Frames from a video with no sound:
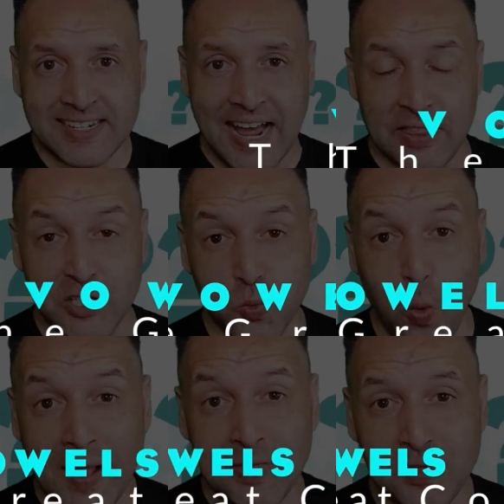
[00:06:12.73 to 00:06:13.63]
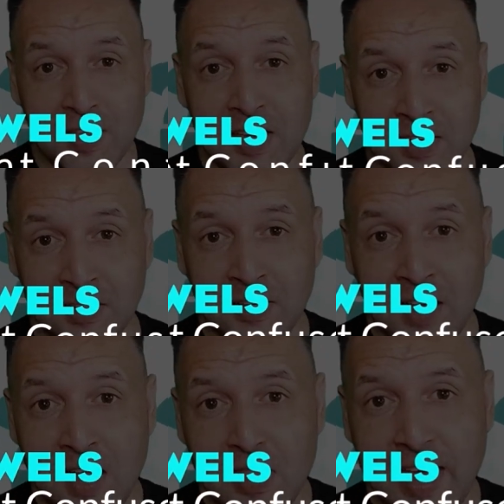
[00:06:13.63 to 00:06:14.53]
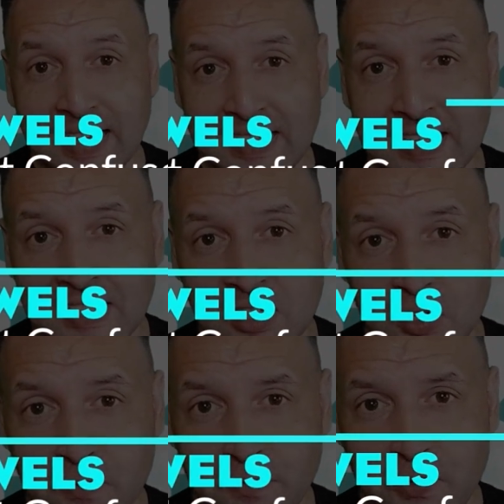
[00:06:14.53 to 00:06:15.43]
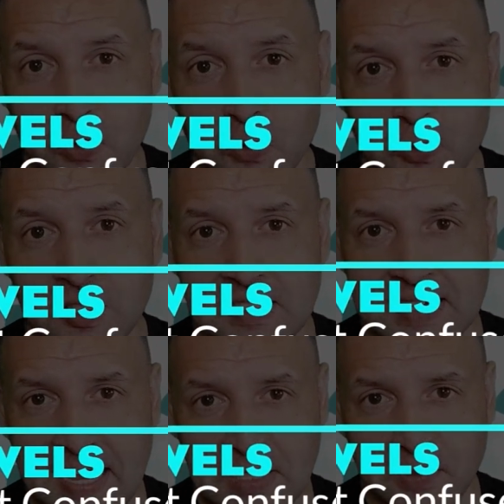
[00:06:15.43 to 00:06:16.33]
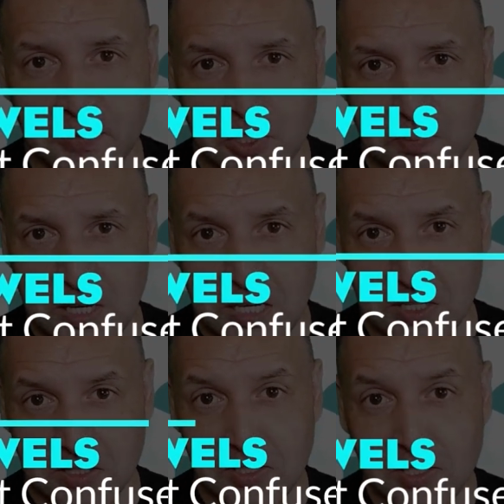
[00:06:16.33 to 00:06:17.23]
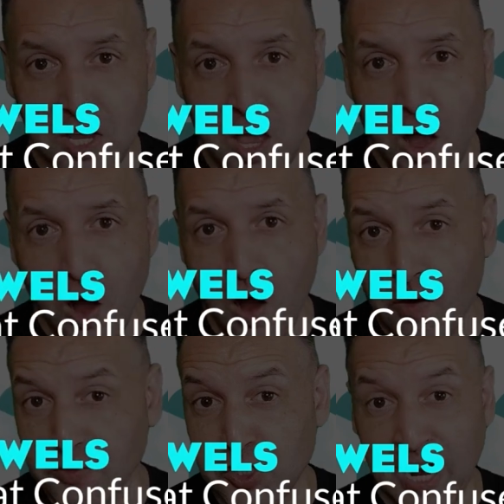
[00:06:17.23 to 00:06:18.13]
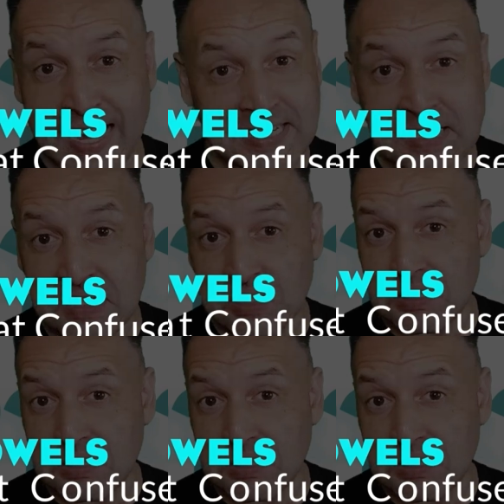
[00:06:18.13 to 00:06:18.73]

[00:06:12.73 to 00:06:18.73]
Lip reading: Now there's one thing that can confuse native speakers of Chinese,